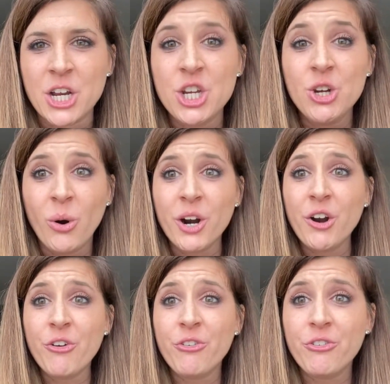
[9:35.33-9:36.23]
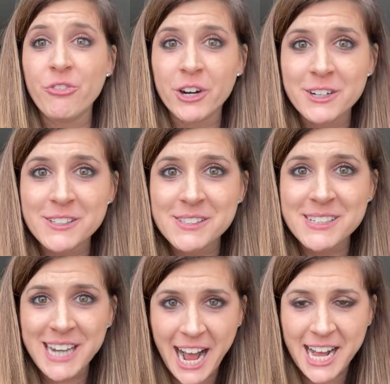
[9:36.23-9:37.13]
Your first
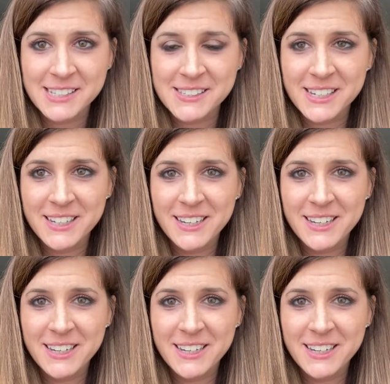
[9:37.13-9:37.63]
task,